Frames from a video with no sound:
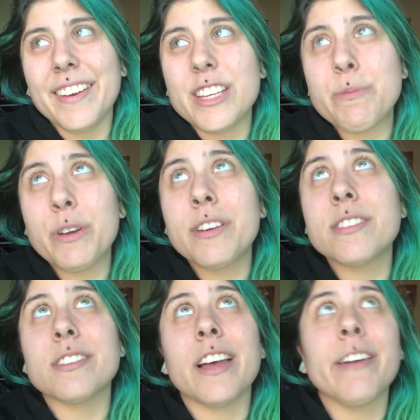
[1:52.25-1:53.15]

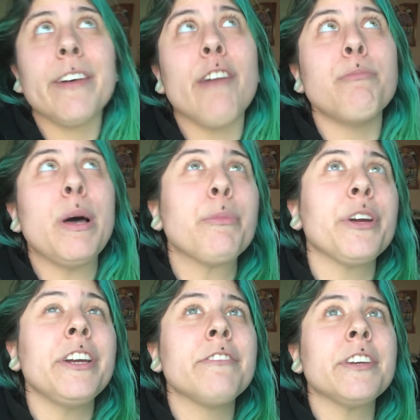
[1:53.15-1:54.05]
experience life, have
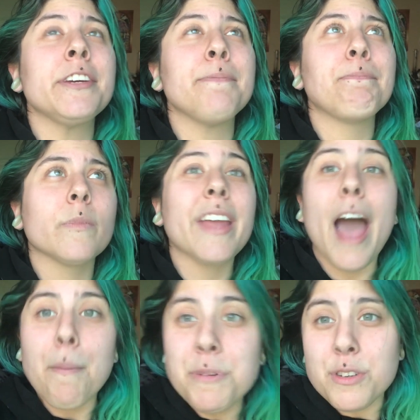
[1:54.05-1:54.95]
memory of it,
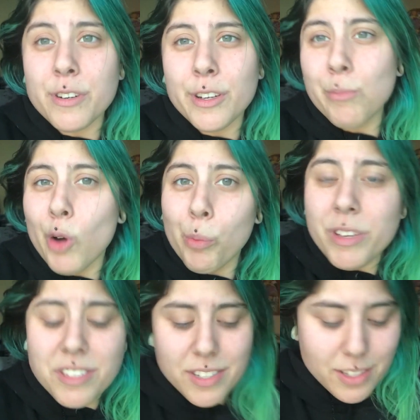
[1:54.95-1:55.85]
capture good
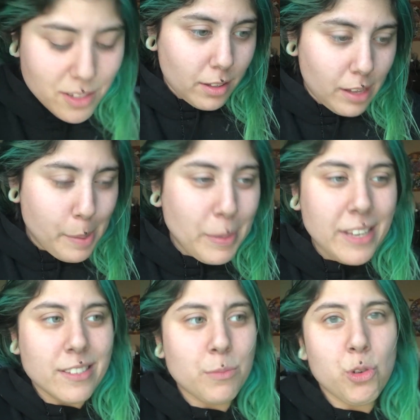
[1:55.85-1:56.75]
moments, and
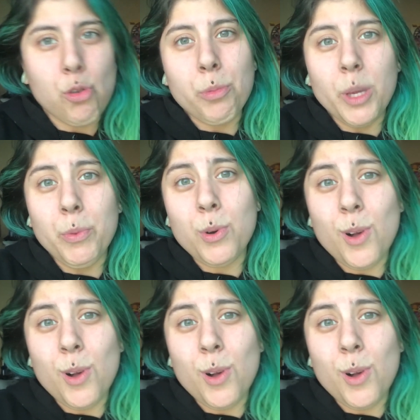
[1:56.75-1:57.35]
meet some cool people